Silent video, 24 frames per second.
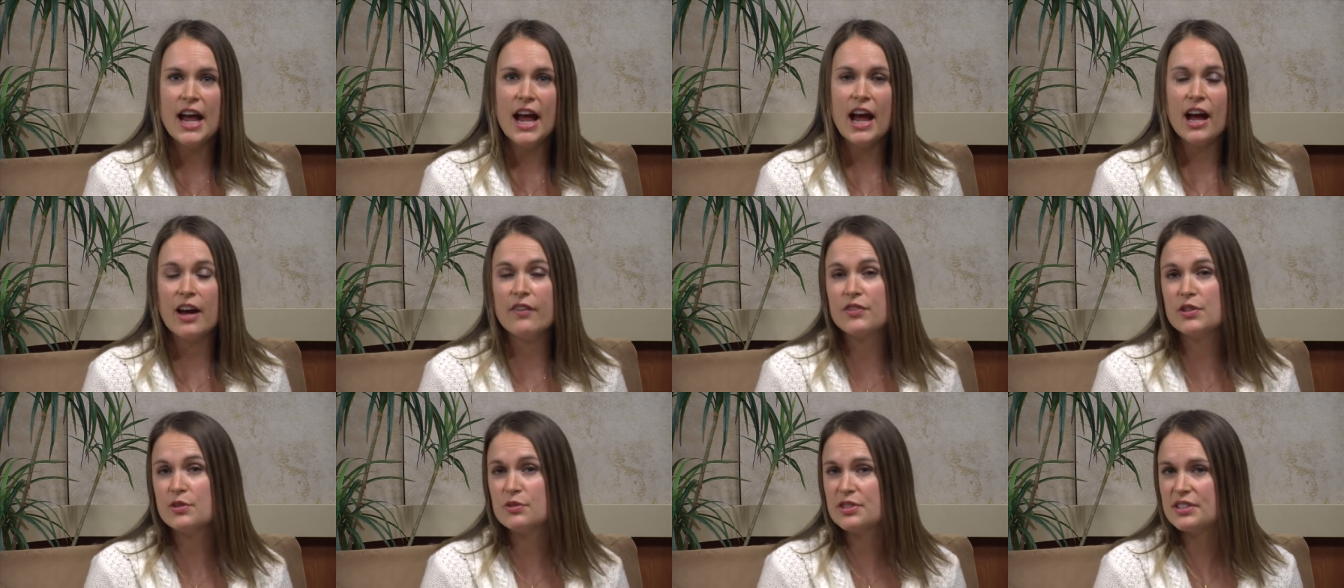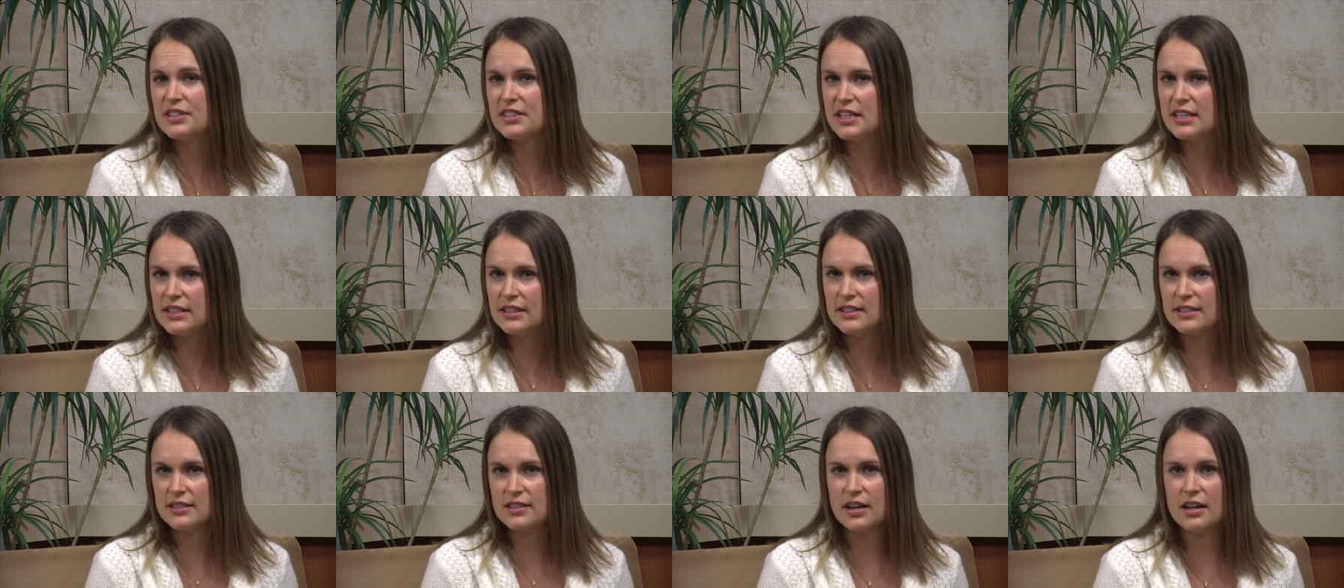Have you
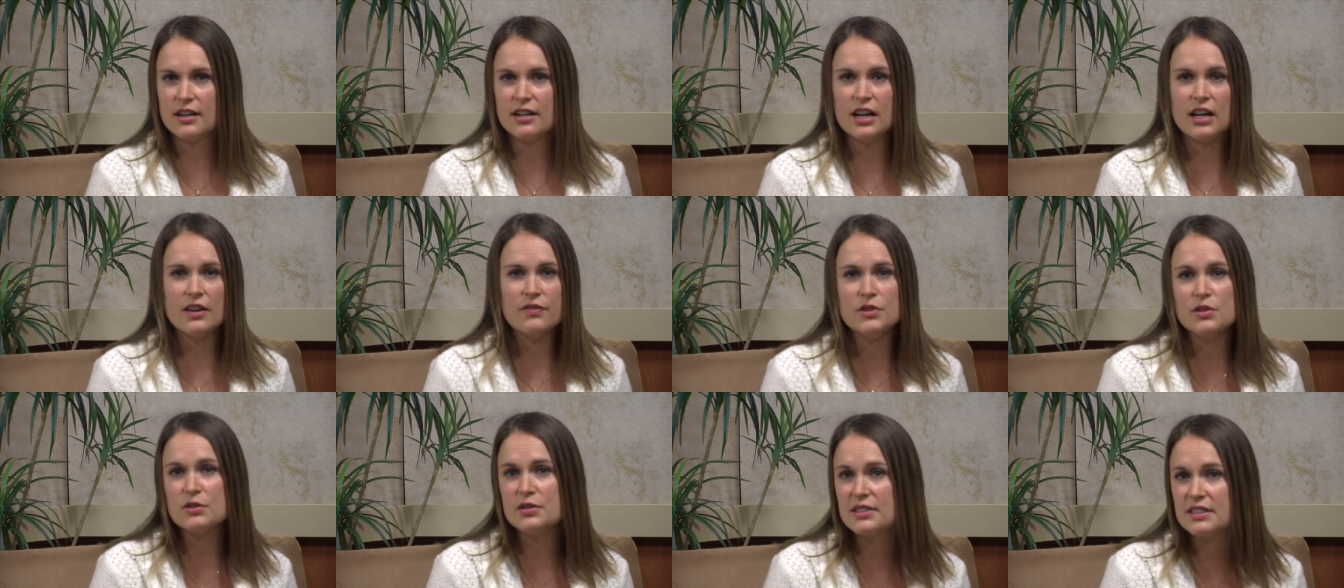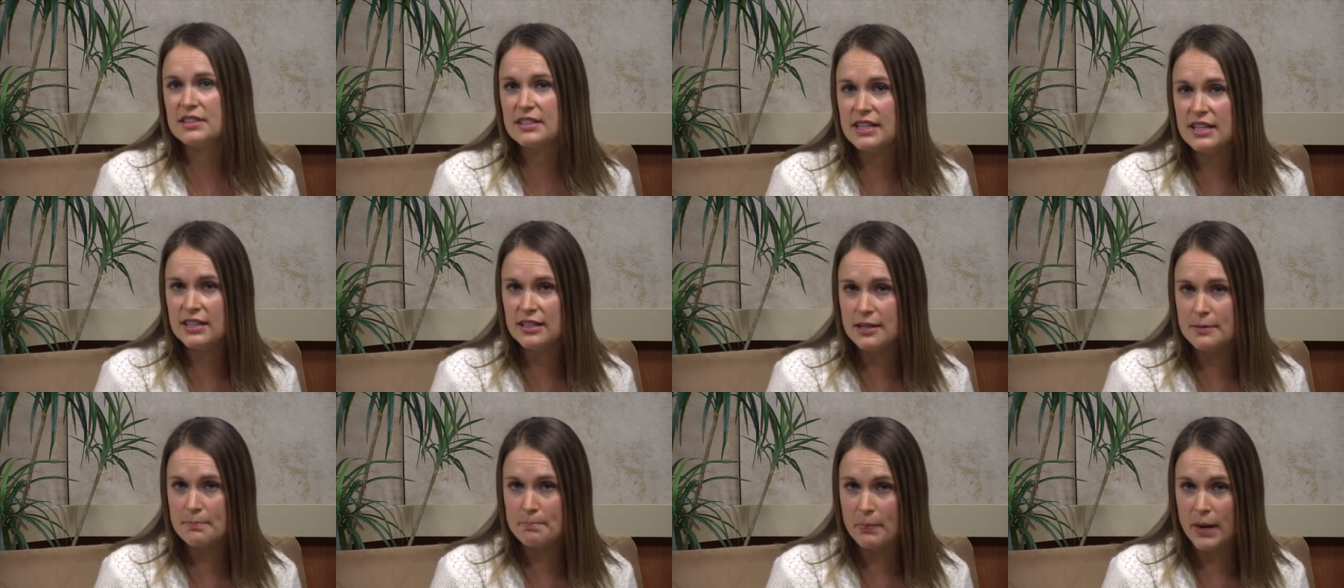seen it done? Have you
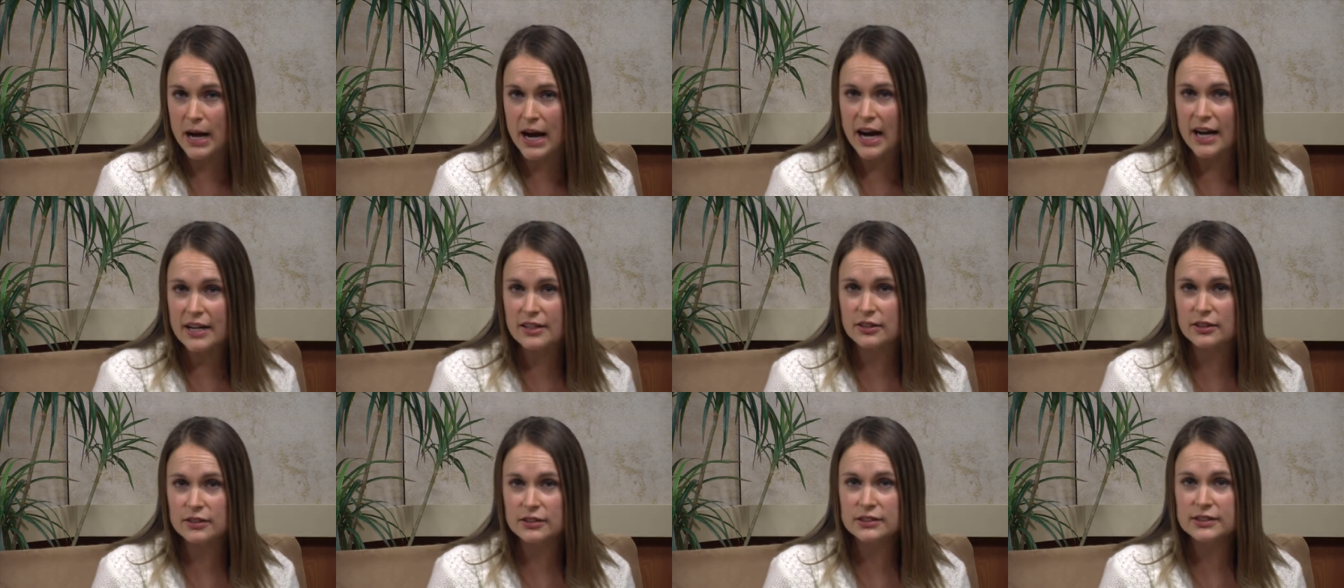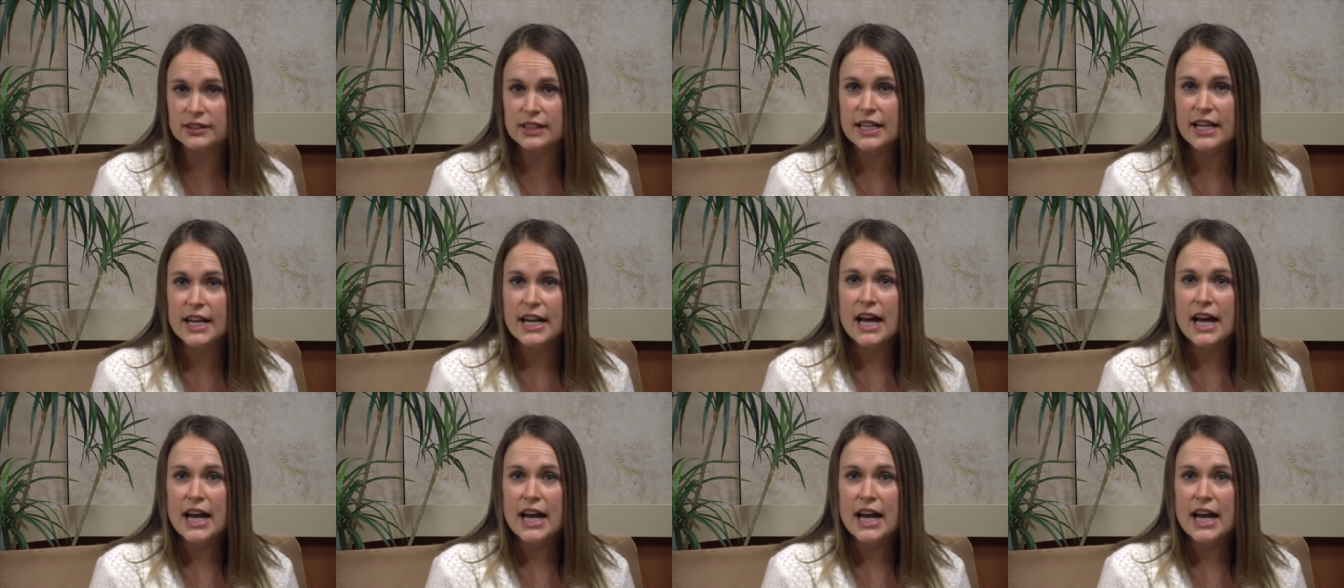seen it modeled?